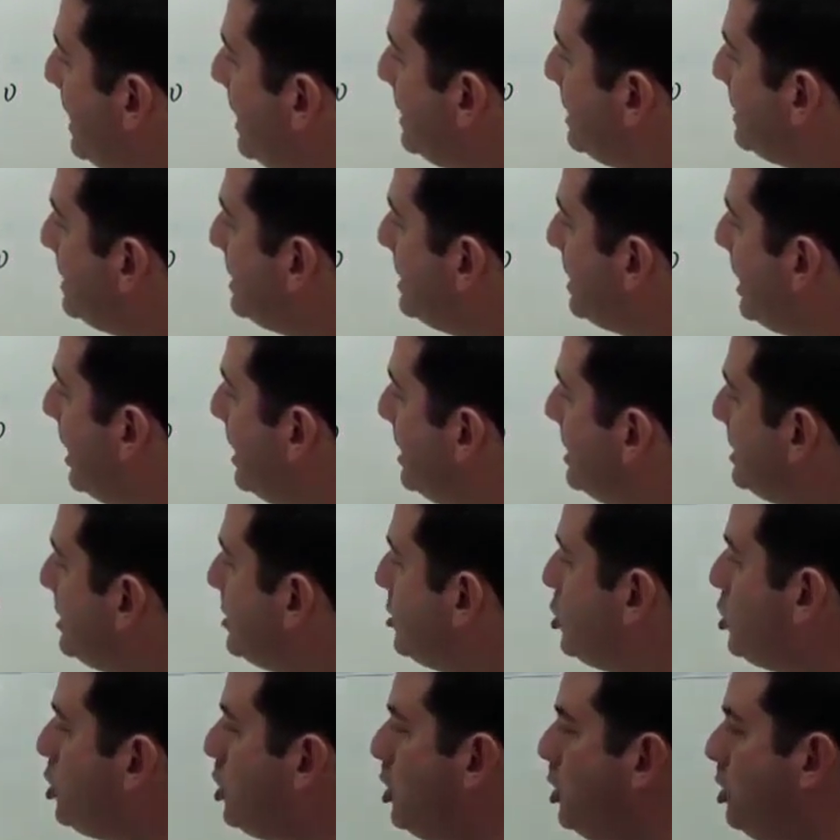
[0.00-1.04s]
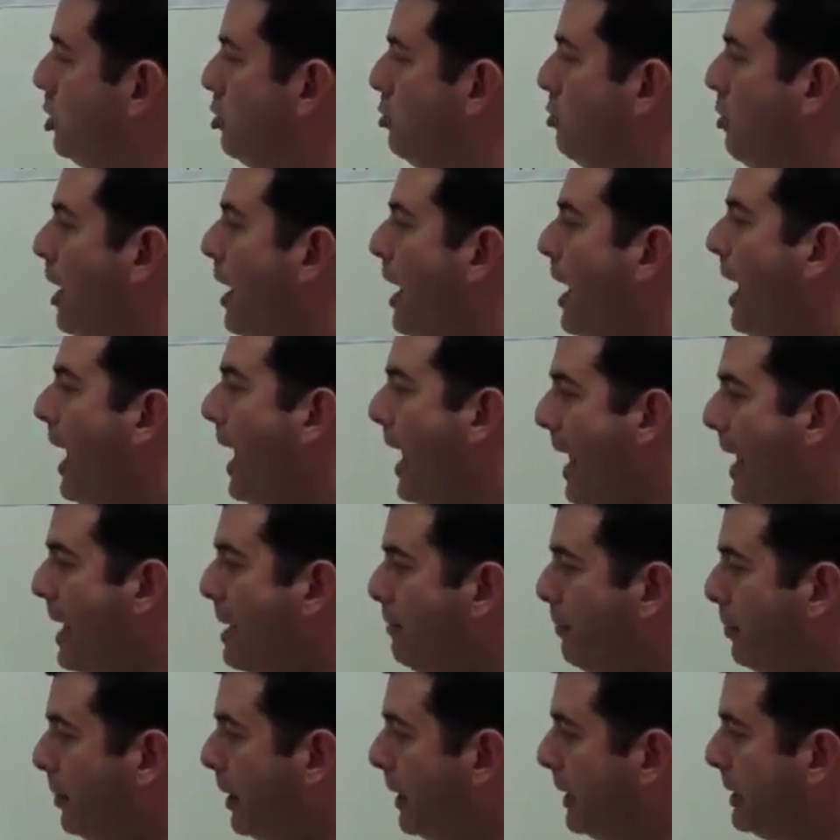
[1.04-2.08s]
gets us to
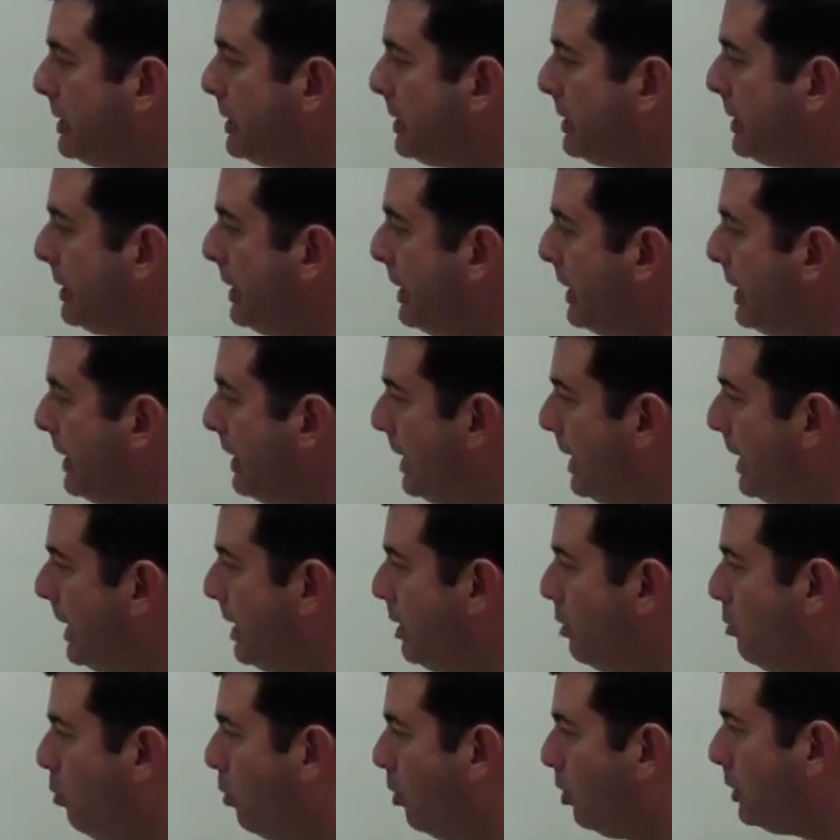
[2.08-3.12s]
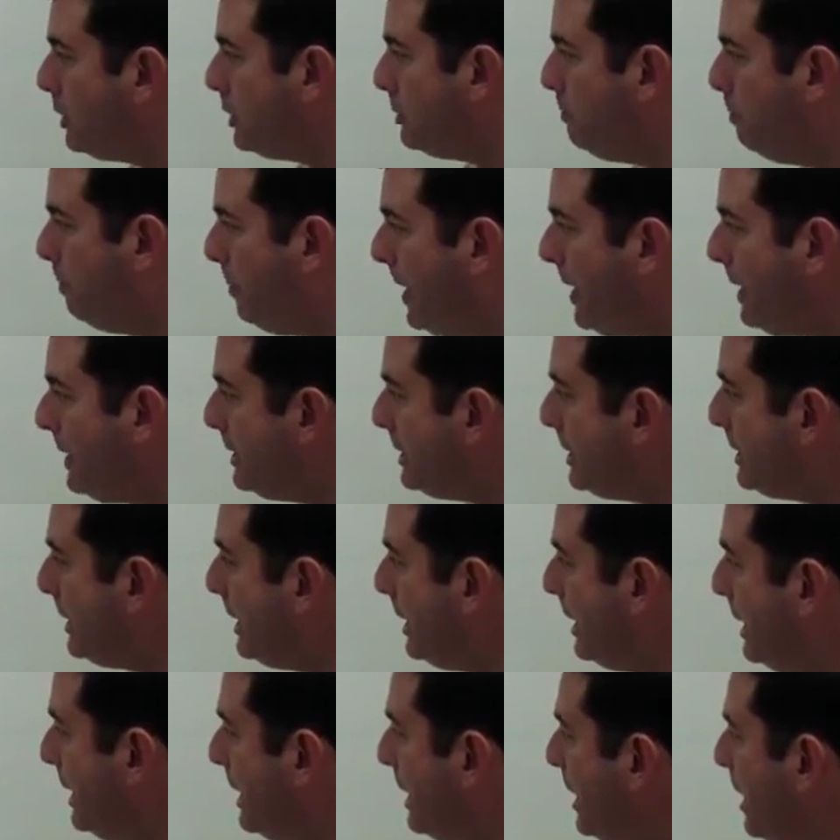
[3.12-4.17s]
A plus C equals
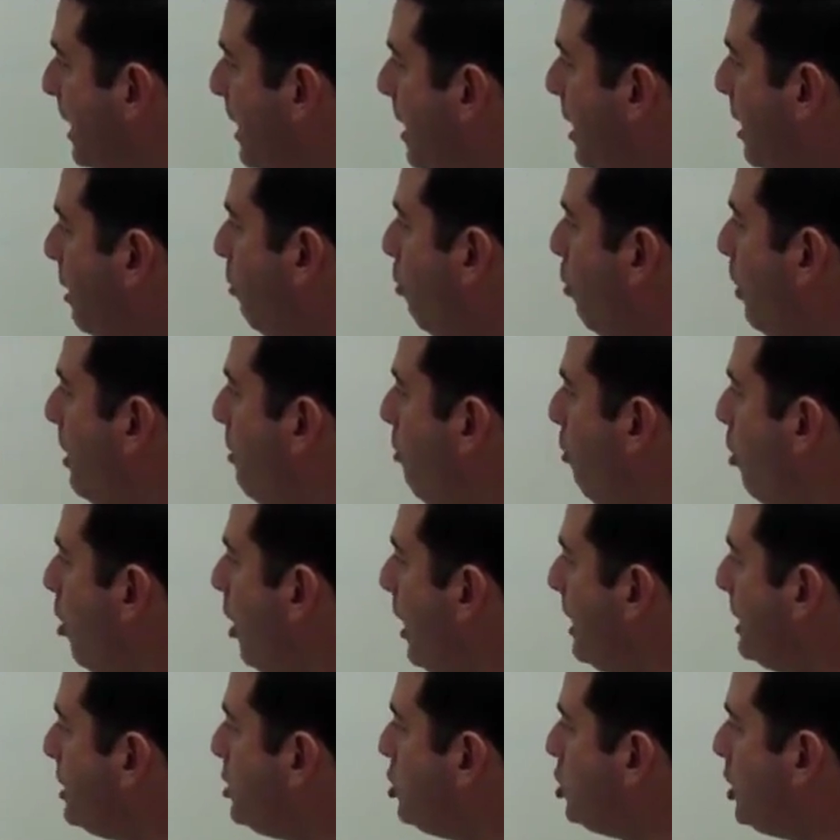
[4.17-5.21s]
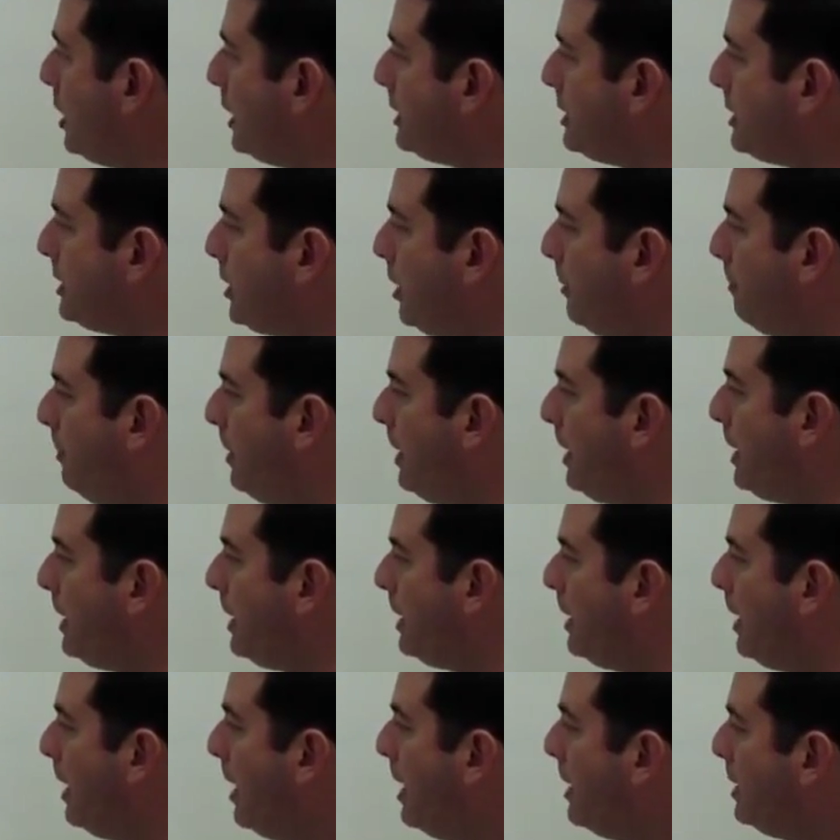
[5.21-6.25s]
BC. We want just a
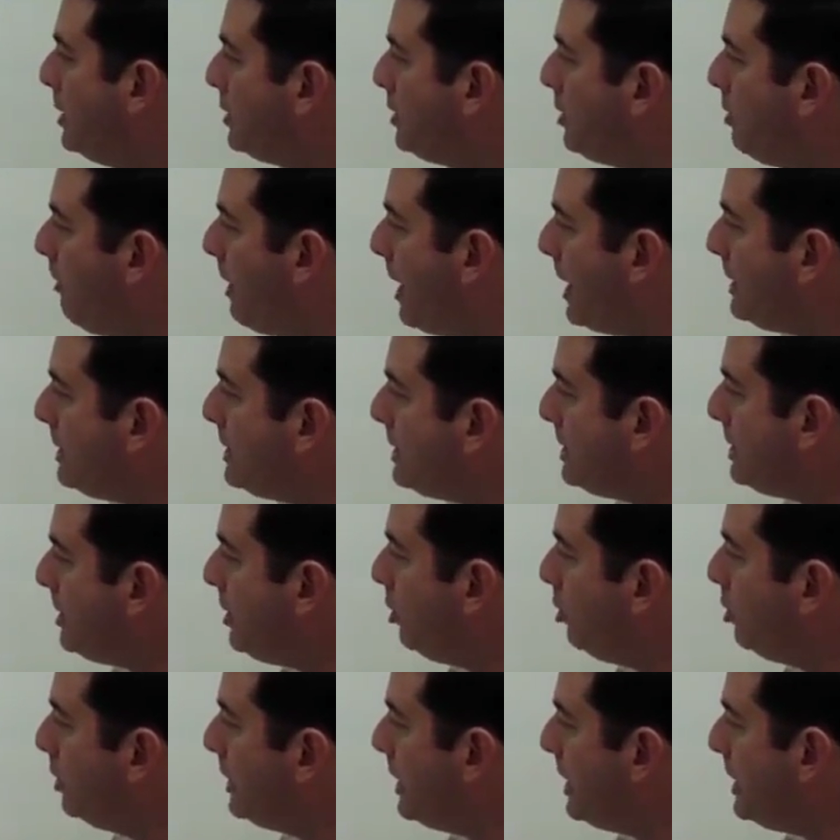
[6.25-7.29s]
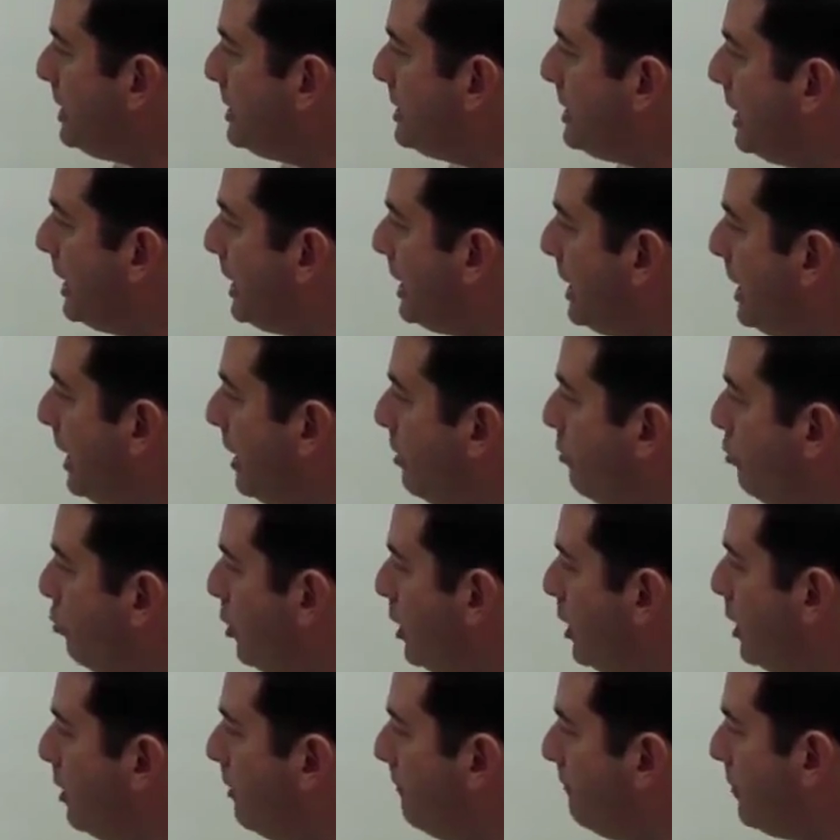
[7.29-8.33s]
B. So I still need to get
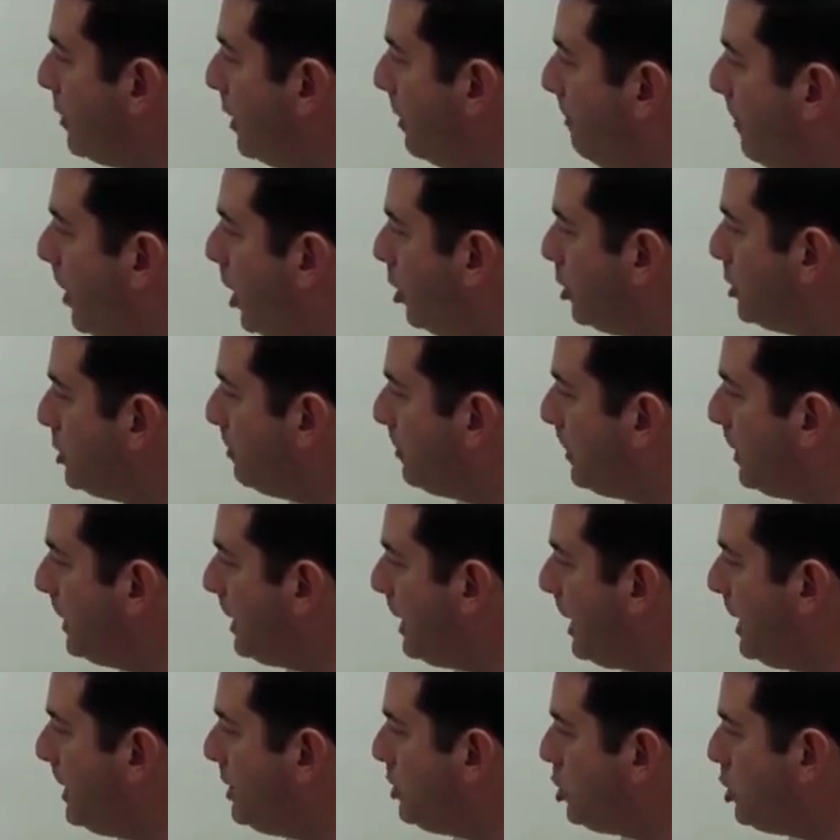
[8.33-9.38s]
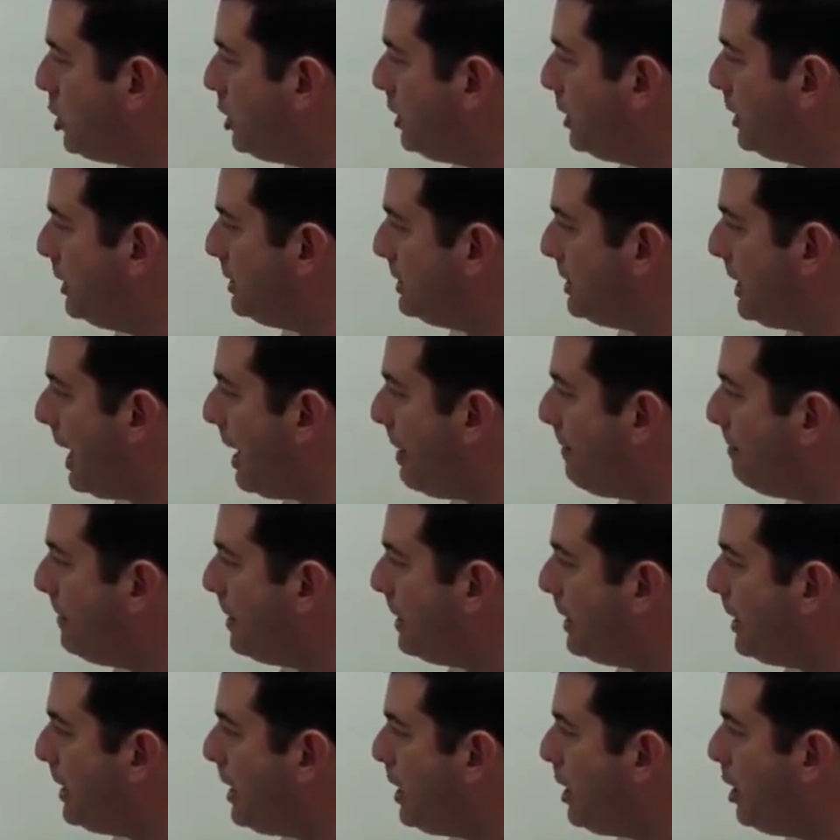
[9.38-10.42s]
rid of the multiplication that's
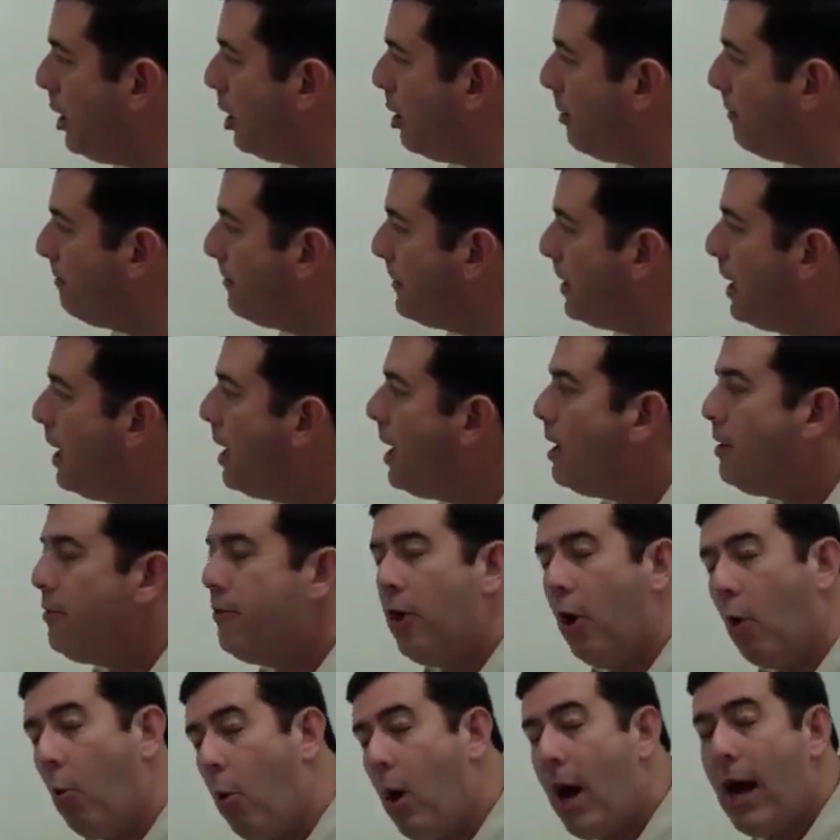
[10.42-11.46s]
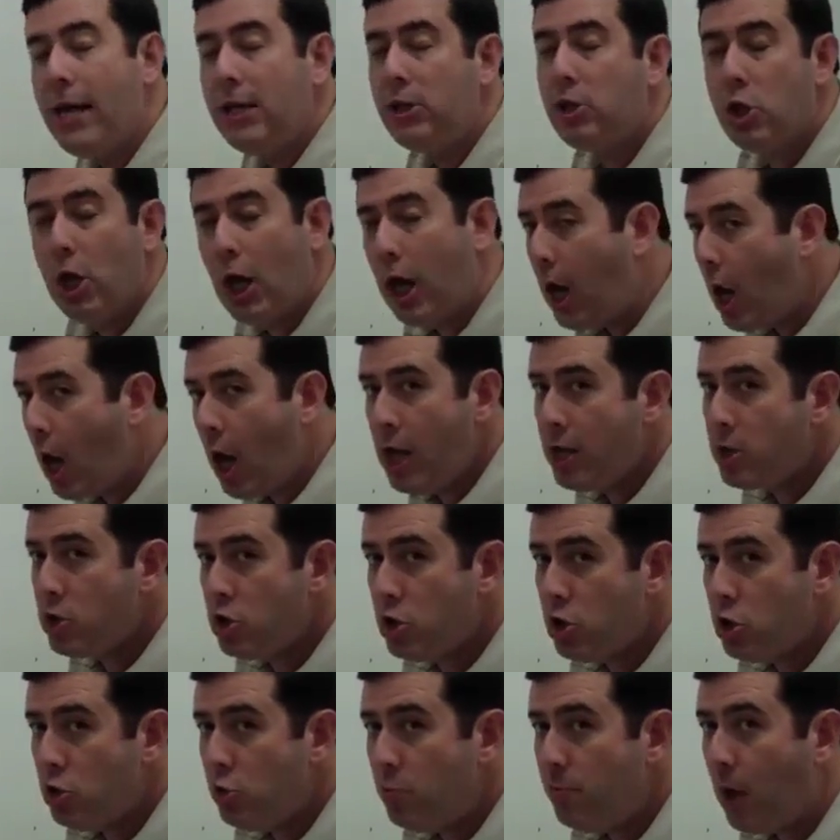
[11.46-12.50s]
happening here. The way to
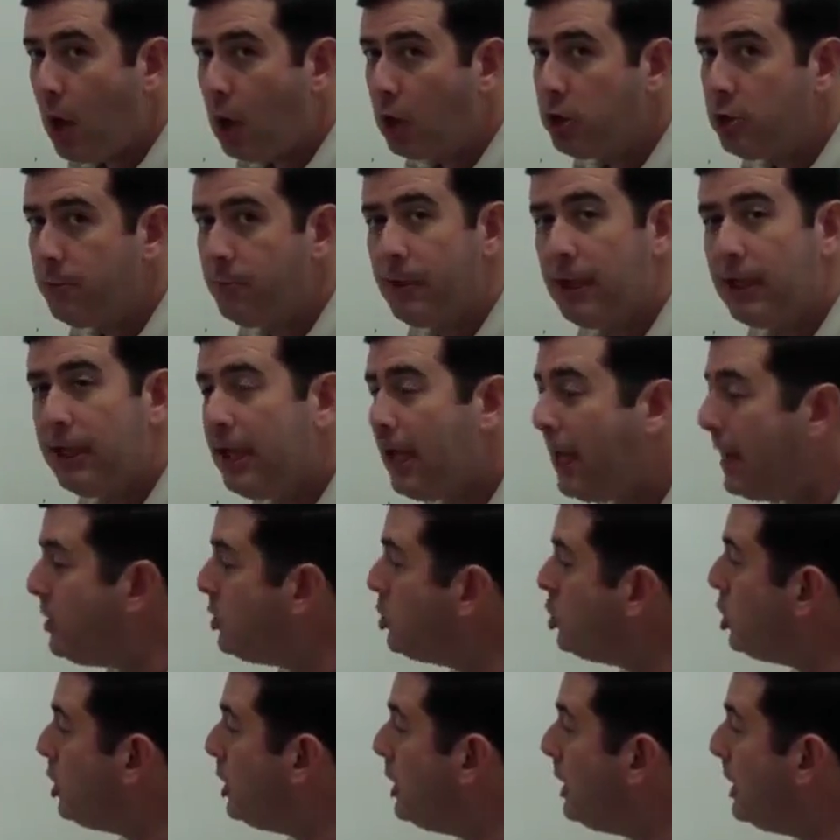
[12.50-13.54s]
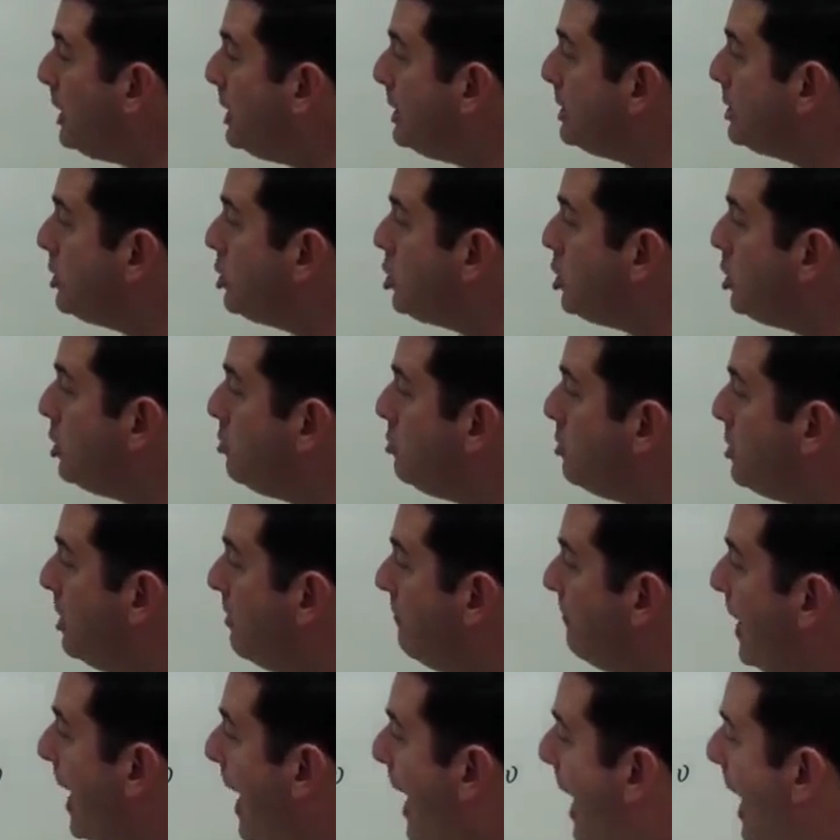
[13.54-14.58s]
undo multiplication is to
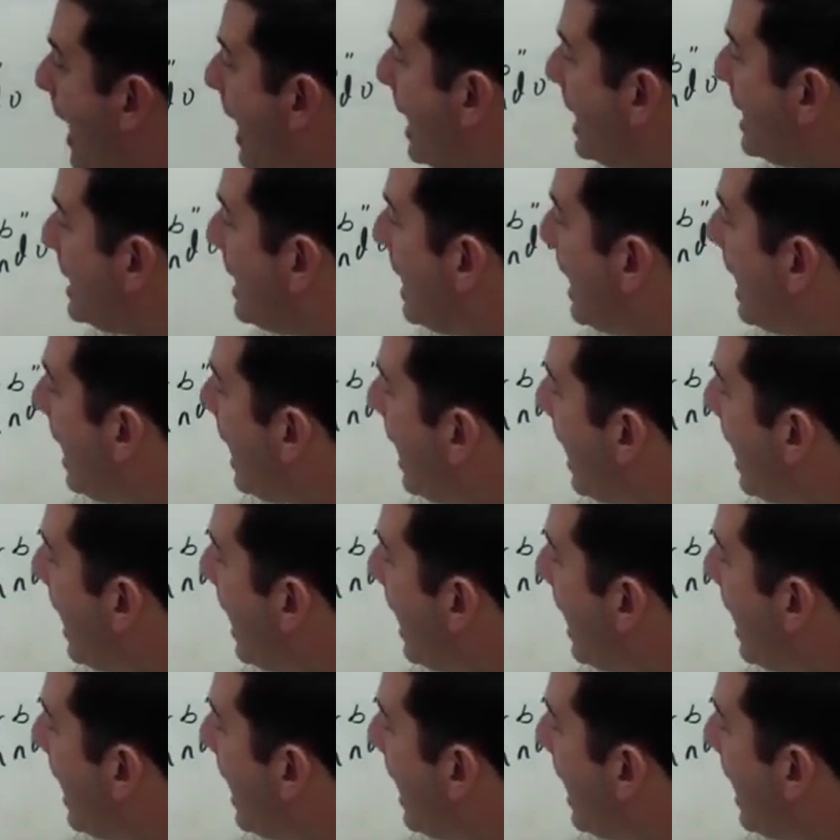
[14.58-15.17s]
divide.